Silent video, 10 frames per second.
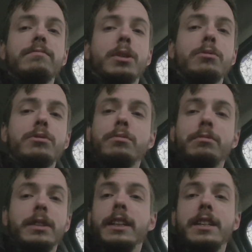Rose
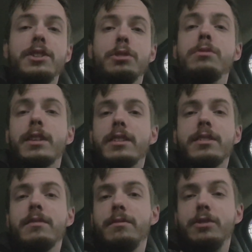really is
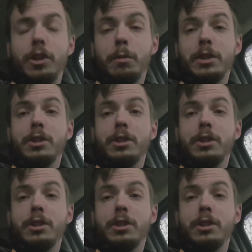useless. She was